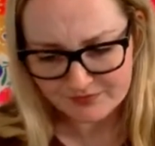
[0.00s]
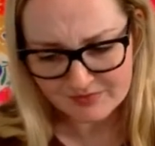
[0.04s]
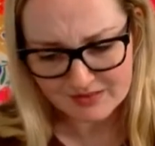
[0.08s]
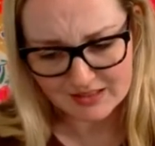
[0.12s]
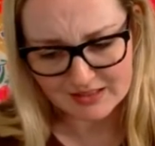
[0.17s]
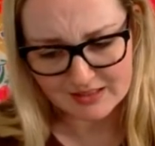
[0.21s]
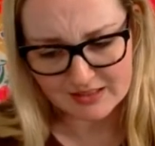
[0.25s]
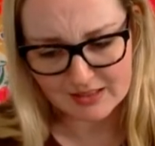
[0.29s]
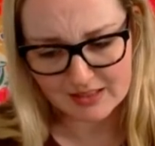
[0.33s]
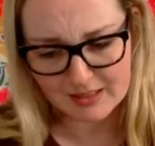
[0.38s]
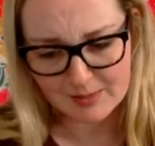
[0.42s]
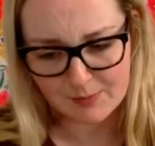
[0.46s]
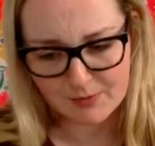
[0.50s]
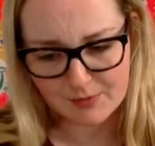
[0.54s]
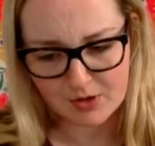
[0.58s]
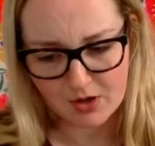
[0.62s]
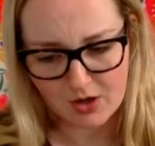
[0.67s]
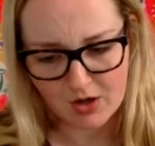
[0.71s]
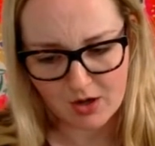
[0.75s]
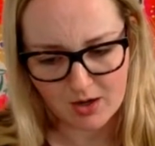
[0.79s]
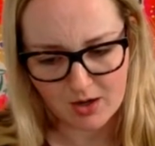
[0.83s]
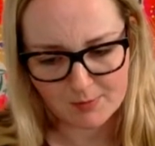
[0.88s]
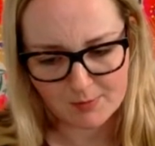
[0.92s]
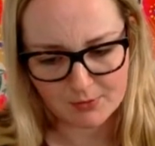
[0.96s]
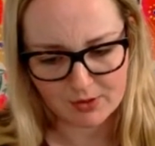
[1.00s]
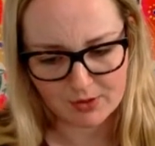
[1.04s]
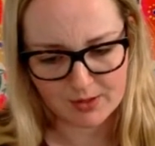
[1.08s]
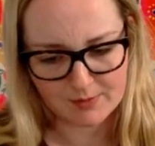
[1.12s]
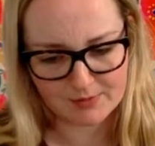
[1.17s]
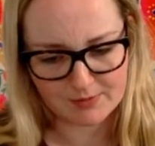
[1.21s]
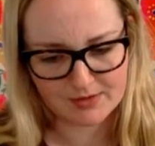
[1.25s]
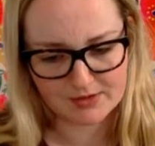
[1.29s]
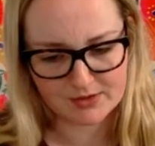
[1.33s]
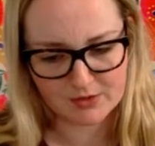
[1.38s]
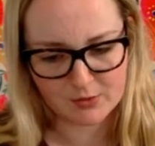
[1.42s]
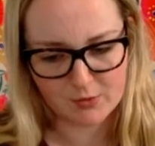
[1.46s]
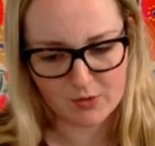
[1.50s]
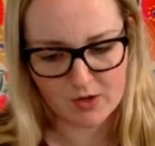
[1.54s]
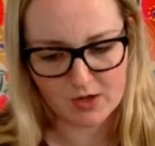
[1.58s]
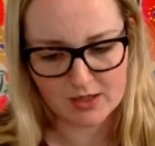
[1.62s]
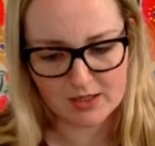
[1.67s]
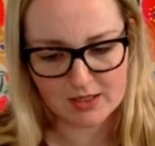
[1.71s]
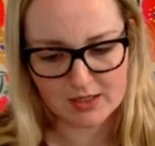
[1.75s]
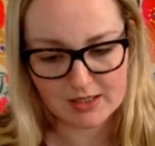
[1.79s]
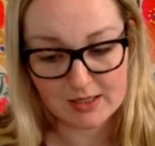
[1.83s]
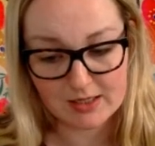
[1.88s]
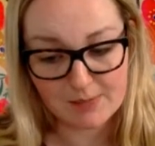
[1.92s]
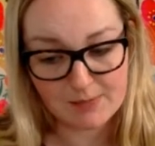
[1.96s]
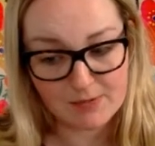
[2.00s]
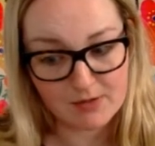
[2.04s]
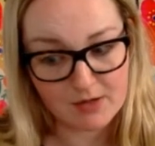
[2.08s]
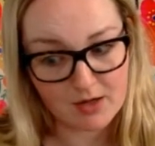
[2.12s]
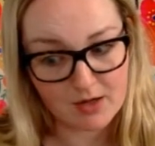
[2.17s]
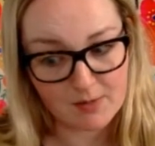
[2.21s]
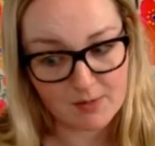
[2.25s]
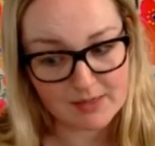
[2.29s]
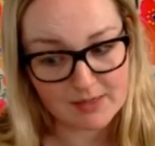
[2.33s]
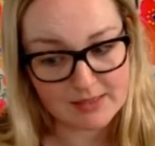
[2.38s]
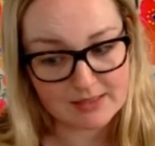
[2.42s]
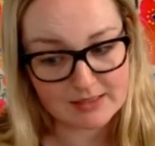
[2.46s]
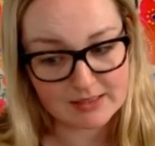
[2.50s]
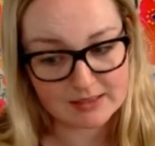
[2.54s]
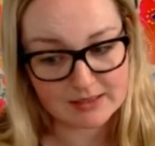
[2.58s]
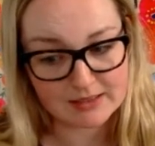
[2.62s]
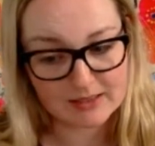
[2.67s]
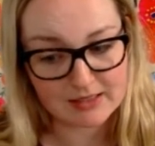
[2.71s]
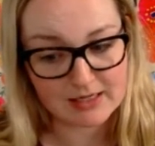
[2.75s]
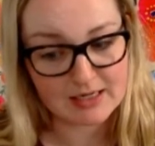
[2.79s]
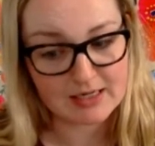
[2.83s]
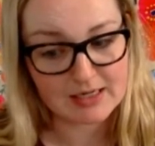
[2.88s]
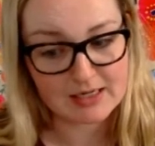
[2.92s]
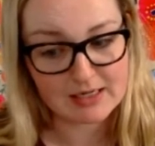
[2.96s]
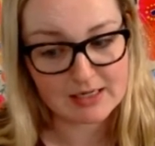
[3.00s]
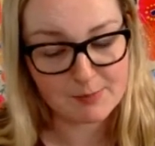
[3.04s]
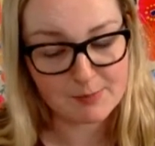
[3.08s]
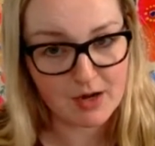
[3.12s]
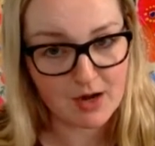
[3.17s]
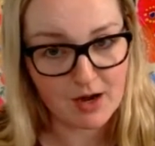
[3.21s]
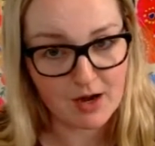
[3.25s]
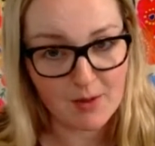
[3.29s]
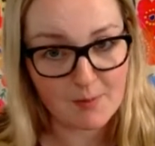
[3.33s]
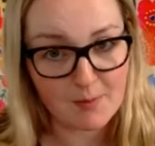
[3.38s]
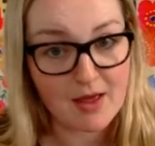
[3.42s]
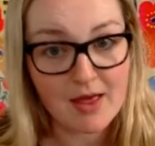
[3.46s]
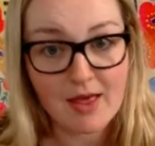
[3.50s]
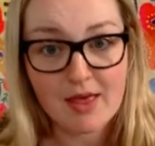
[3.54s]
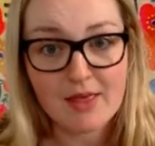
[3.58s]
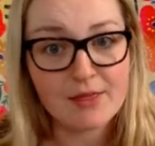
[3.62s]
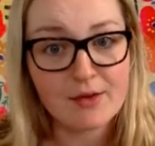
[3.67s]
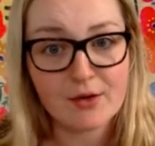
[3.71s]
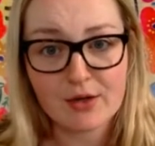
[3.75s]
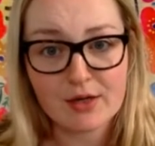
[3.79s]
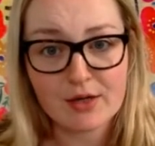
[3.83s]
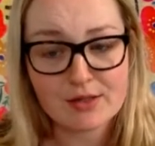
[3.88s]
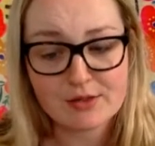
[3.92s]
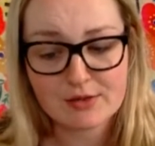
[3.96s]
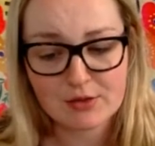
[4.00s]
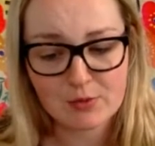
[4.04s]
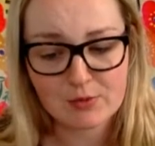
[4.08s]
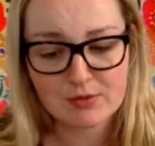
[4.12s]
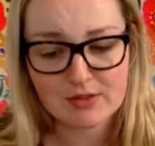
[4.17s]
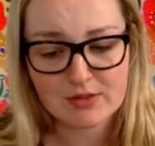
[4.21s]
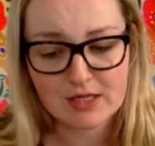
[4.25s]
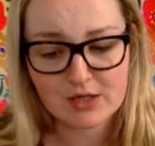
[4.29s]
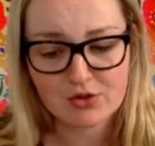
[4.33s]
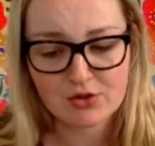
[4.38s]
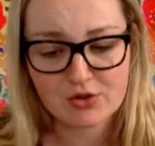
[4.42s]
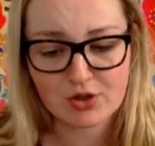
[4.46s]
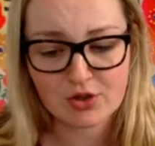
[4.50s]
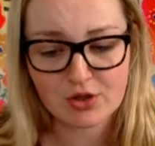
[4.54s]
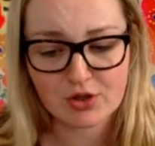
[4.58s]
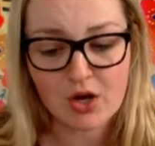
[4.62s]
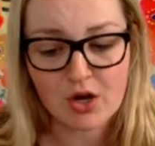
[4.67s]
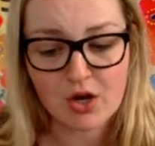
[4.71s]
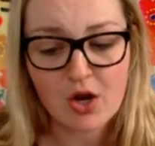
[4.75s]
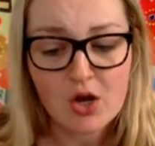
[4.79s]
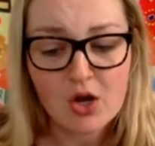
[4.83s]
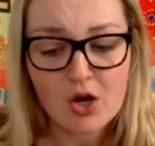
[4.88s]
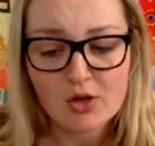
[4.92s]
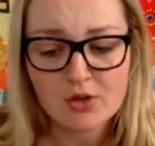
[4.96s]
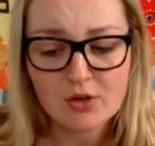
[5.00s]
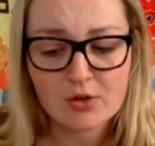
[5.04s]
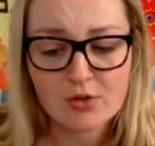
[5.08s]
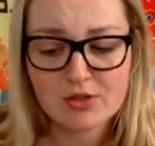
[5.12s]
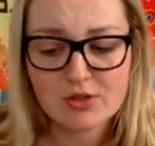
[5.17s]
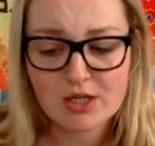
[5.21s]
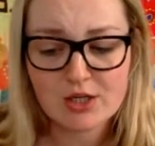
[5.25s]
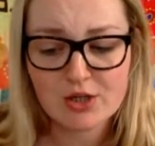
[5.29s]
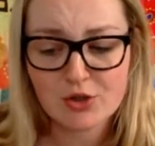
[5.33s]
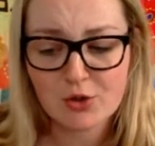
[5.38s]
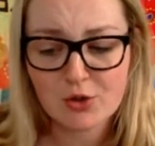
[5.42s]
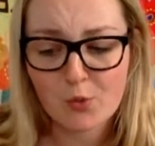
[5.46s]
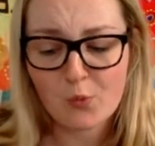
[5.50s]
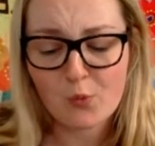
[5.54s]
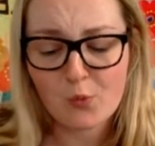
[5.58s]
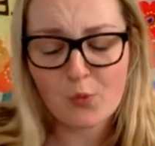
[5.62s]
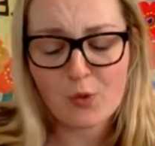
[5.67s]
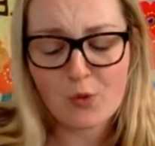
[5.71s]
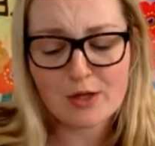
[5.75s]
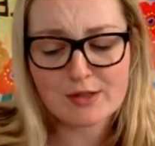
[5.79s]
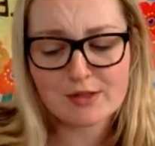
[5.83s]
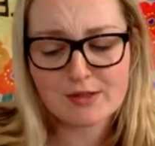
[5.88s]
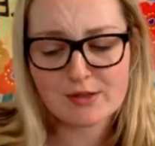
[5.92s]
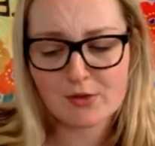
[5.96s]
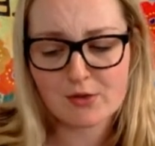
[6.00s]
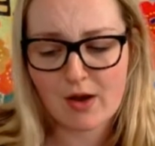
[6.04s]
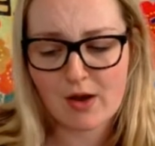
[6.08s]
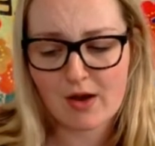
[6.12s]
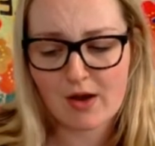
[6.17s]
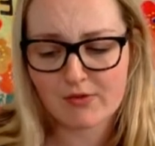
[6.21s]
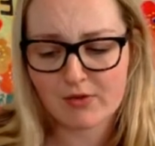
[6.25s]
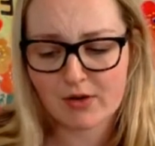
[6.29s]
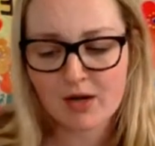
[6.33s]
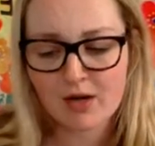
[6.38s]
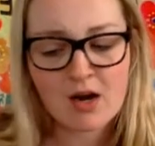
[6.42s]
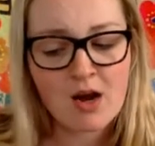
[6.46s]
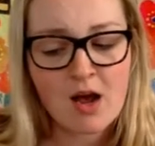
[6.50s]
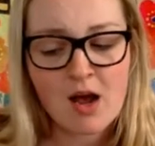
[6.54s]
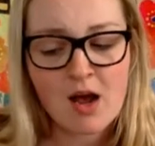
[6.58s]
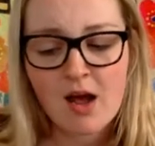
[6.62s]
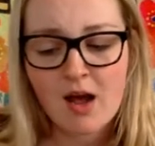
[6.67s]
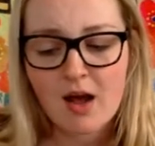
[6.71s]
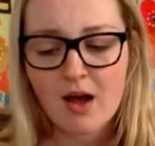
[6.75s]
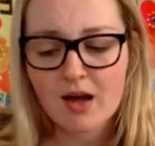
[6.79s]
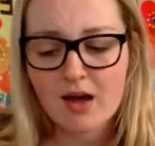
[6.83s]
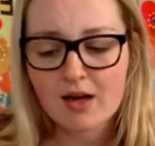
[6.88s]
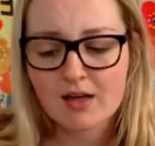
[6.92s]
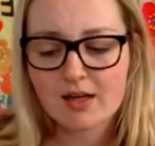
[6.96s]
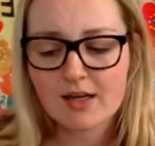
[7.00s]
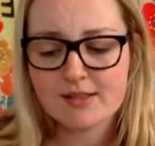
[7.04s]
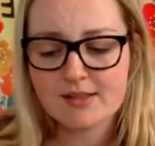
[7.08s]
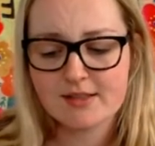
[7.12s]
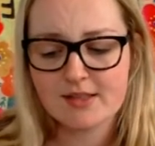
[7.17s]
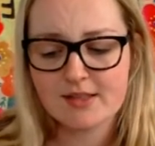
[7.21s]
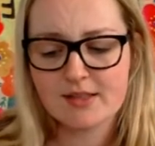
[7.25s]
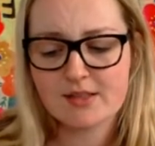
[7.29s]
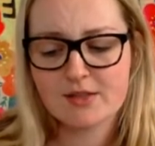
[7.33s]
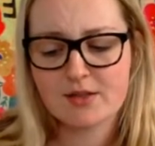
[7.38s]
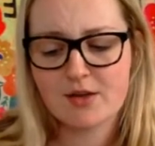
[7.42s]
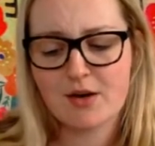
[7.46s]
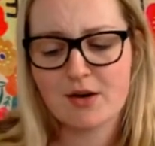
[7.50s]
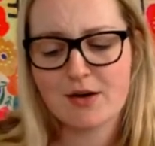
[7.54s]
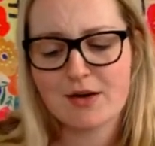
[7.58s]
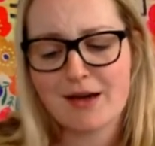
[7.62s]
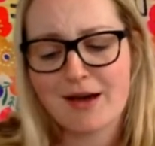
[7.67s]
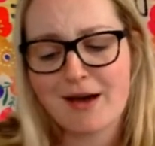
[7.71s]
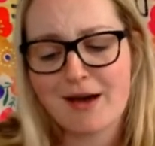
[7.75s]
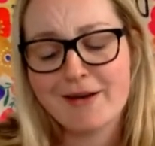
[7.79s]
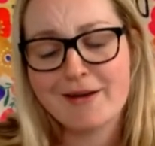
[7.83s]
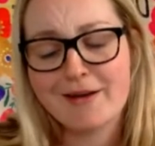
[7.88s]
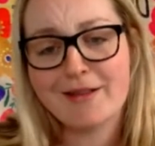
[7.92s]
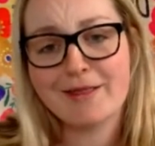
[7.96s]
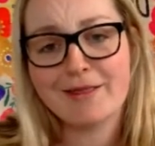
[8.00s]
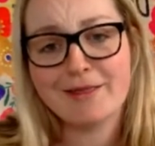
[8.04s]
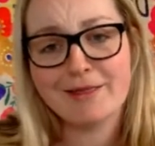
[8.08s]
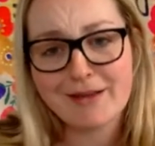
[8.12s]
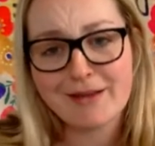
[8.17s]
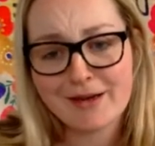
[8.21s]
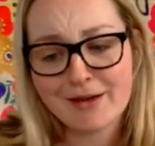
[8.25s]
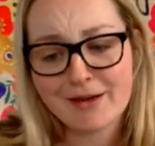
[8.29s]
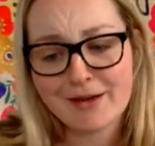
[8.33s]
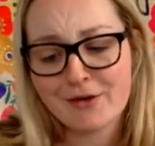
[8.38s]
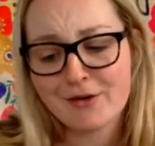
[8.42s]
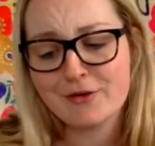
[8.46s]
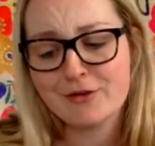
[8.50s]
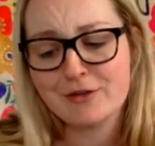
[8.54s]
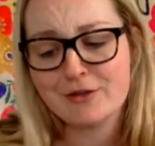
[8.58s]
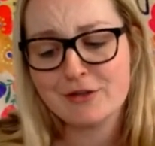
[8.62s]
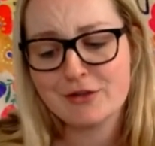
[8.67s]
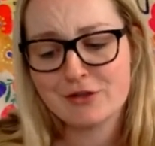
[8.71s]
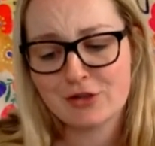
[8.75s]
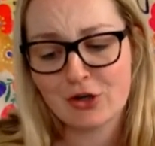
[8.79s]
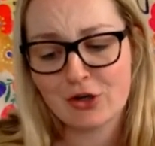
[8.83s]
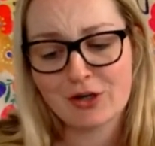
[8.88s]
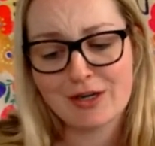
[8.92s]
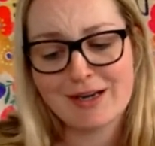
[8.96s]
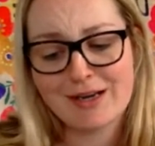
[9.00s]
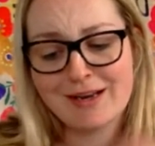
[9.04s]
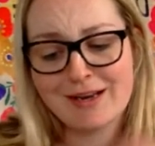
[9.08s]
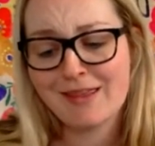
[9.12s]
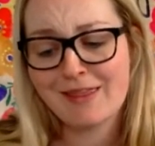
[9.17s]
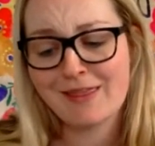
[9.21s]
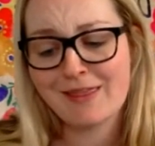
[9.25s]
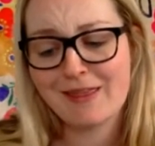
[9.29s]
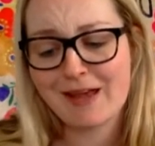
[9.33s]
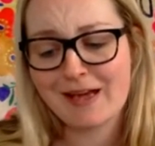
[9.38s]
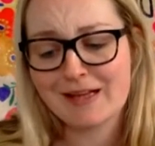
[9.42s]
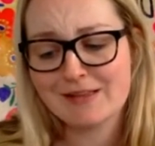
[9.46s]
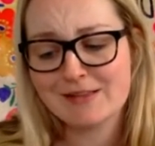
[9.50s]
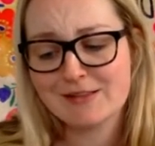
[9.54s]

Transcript: "Keep calm," cried Mr. Wonka. "Keep calm, my dear lady, keep calm. There is no danger. No danger whatsoever. Augustus has gone on a little journey, that's